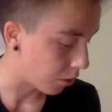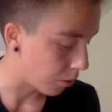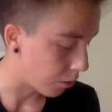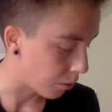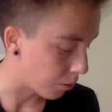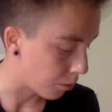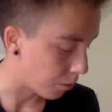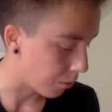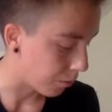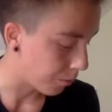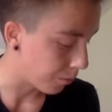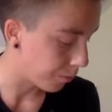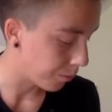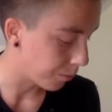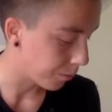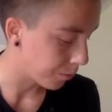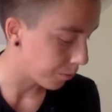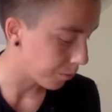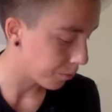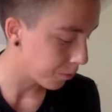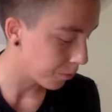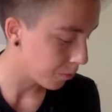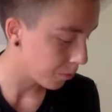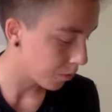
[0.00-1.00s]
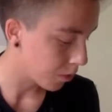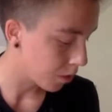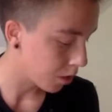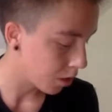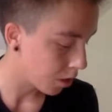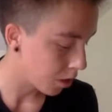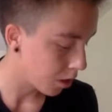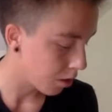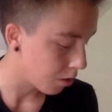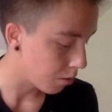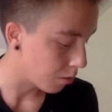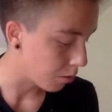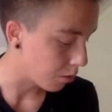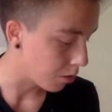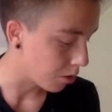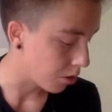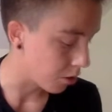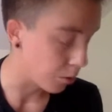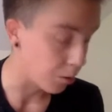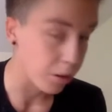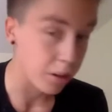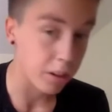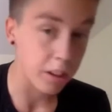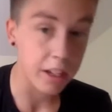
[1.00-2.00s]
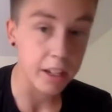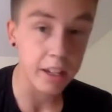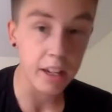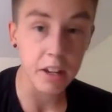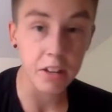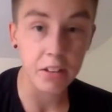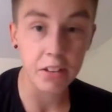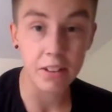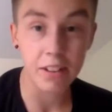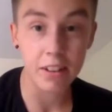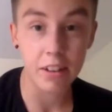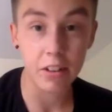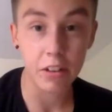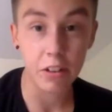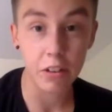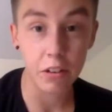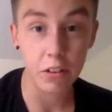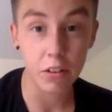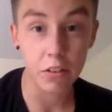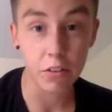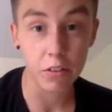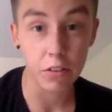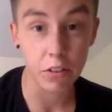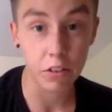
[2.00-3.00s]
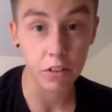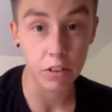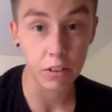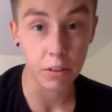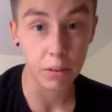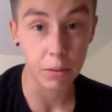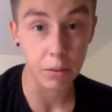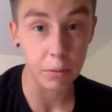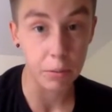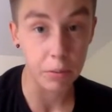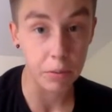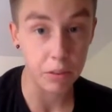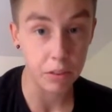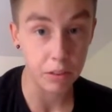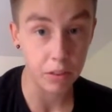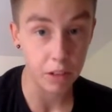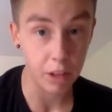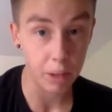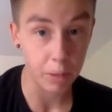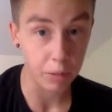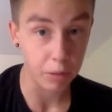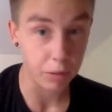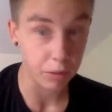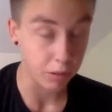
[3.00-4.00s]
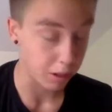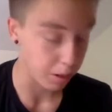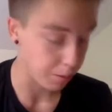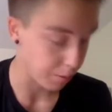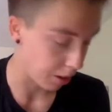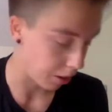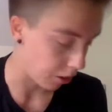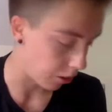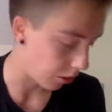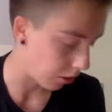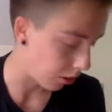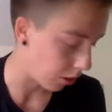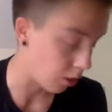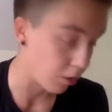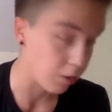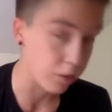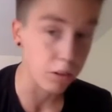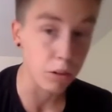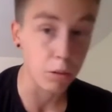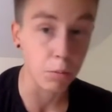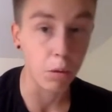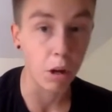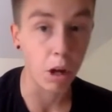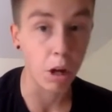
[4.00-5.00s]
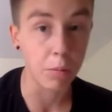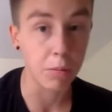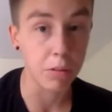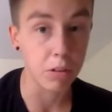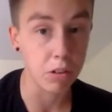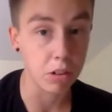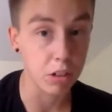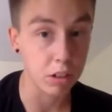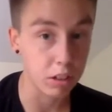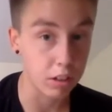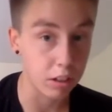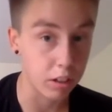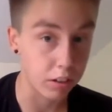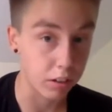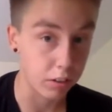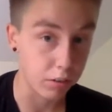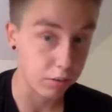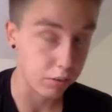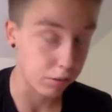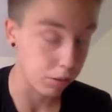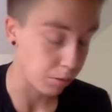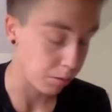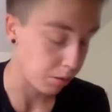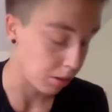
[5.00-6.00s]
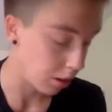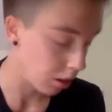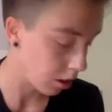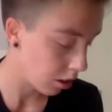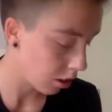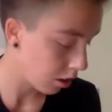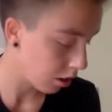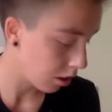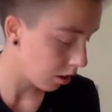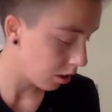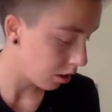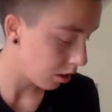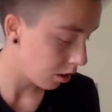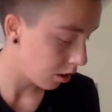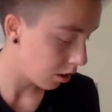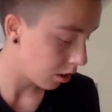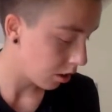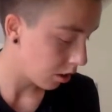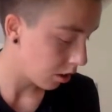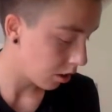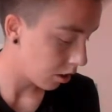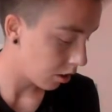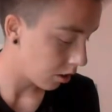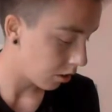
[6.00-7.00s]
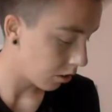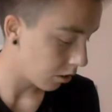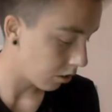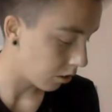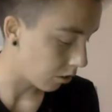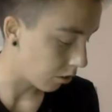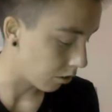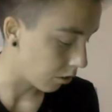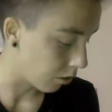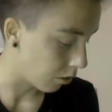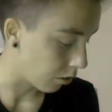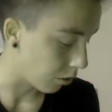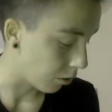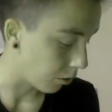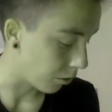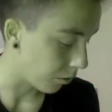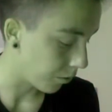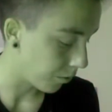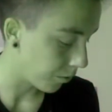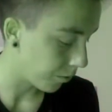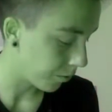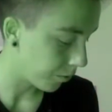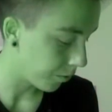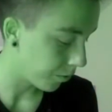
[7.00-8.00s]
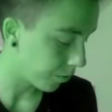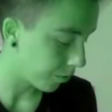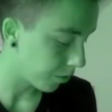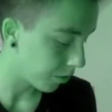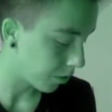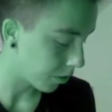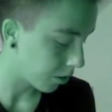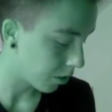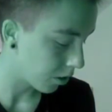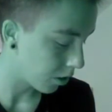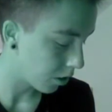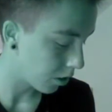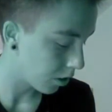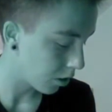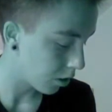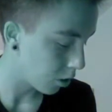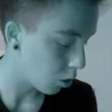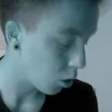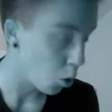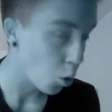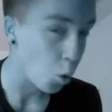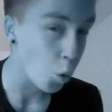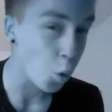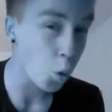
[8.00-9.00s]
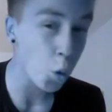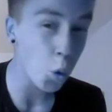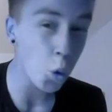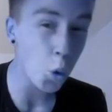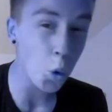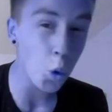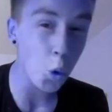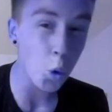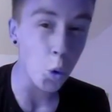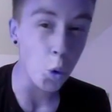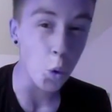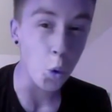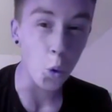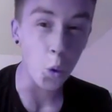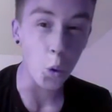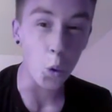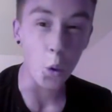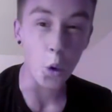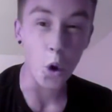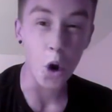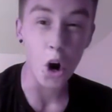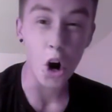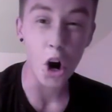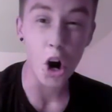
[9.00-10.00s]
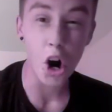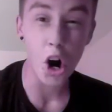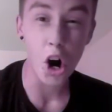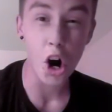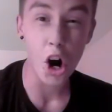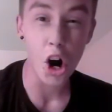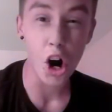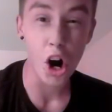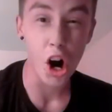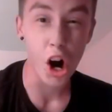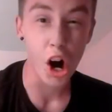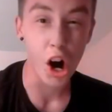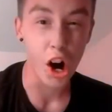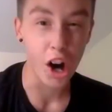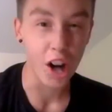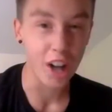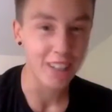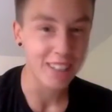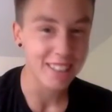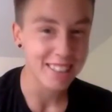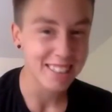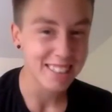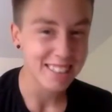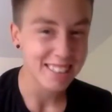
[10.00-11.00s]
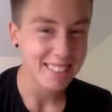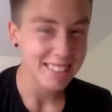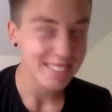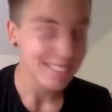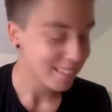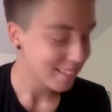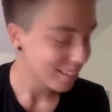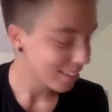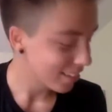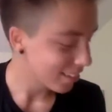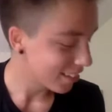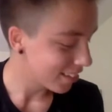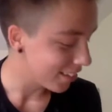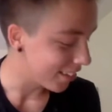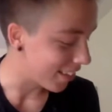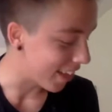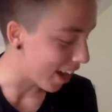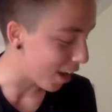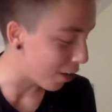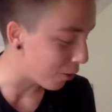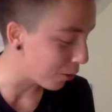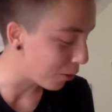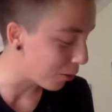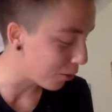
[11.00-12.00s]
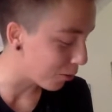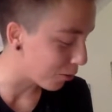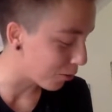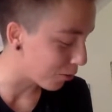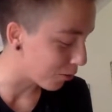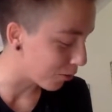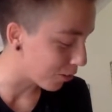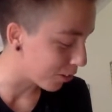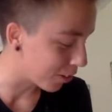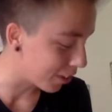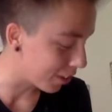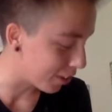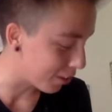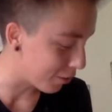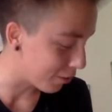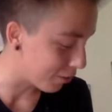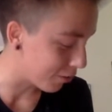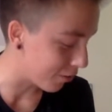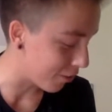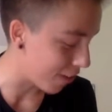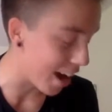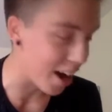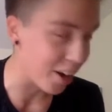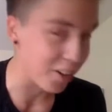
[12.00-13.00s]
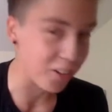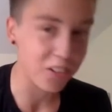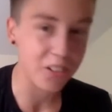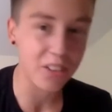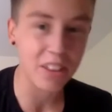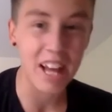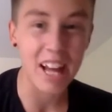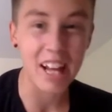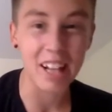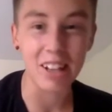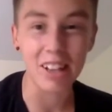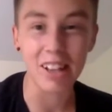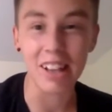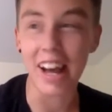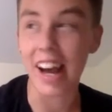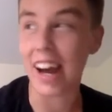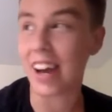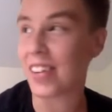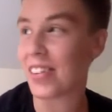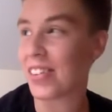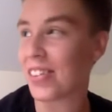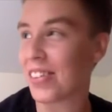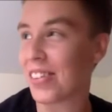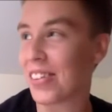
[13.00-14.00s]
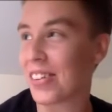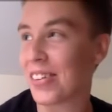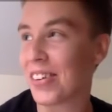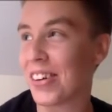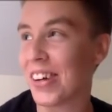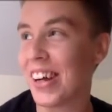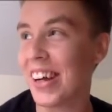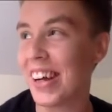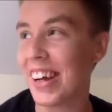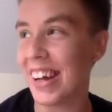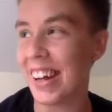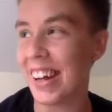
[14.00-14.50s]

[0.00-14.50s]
um, much as well. Like I said, this is the first time I'm doing it myself. Her mom usually does it for me, so. Ooh, oh, that went really fast. That last little.